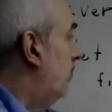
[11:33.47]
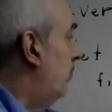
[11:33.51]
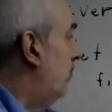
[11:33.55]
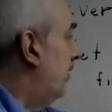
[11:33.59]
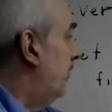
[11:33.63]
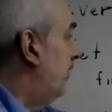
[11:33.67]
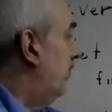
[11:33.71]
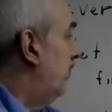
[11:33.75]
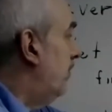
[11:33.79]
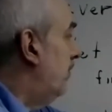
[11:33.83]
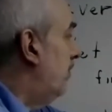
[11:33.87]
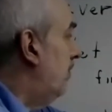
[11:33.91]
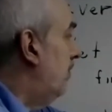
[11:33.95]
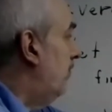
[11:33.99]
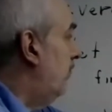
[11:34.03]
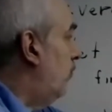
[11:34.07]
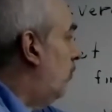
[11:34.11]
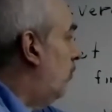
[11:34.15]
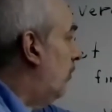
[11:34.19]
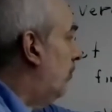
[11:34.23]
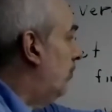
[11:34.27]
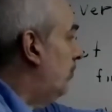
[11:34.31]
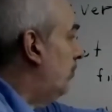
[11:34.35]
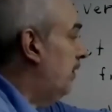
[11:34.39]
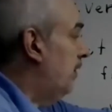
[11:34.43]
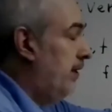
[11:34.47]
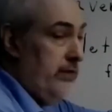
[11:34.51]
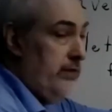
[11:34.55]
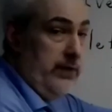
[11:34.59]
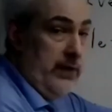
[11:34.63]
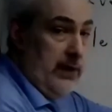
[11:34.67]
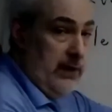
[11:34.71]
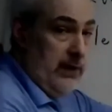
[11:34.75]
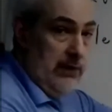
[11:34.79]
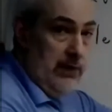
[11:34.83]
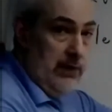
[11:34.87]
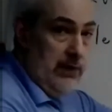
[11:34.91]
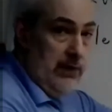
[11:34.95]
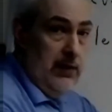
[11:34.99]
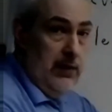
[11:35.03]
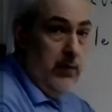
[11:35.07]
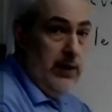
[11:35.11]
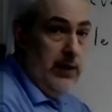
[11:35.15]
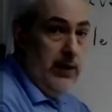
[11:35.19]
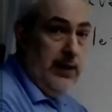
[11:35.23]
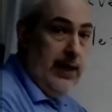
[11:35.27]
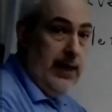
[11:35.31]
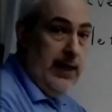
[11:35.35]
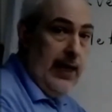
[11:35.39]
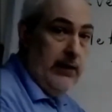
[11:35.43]
plus 64 plus 16, we
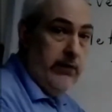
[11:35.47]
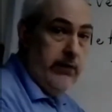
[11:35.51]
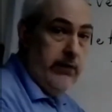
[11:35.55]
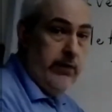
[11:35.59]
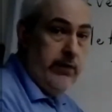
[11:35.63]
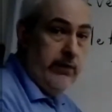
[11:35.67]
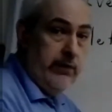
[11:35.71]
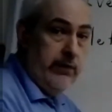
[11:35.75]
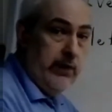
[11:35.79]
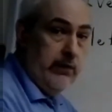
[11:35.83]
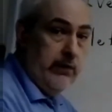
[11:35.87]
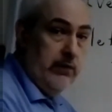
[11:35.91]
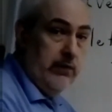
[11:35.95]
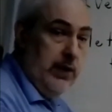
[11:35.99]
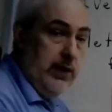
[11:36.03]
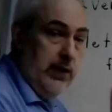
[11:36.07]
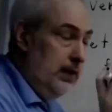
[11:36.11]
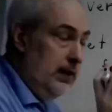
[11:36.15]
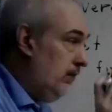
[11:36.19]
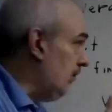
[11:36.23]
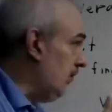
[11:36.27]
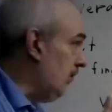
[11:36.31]
can cancel the 16s,